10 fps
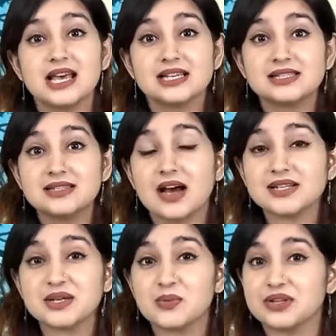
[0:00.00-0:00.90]

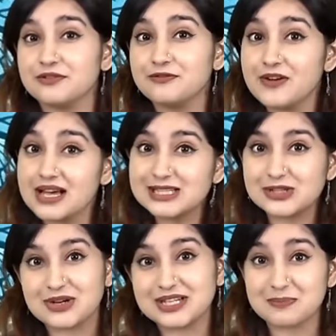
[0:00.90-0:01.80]
starting with a
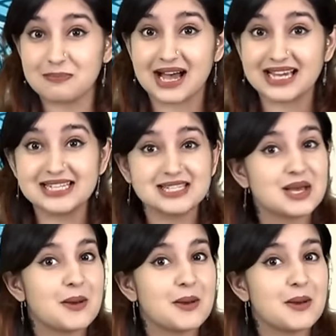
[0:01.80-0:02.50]
first rate mind,